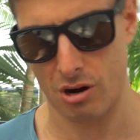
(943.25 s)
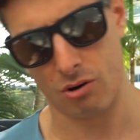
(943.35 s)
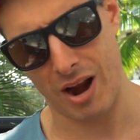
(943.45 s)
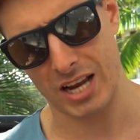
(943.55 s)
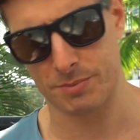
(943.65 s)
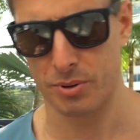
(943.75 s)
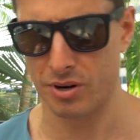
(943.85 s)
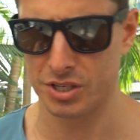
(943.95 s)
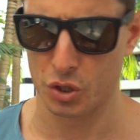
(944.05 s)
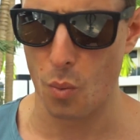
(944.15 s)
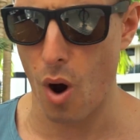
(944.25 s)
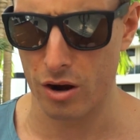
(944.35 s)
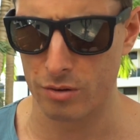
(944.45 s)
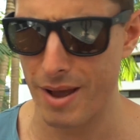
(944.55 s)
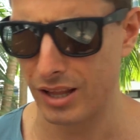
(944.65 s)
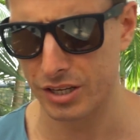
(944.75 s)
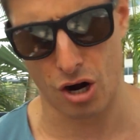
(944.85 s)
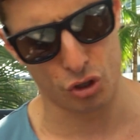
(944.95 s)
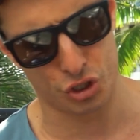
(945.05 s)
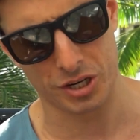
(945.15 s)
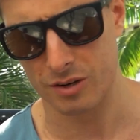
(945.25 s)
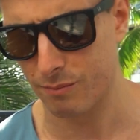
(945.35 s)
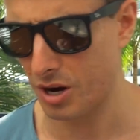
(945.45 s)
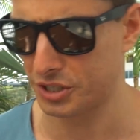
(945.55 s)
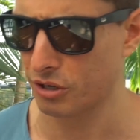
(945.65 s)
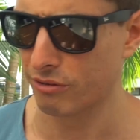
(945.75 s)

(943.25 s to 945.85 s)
our raspberries, our watermelon, our chicken breast,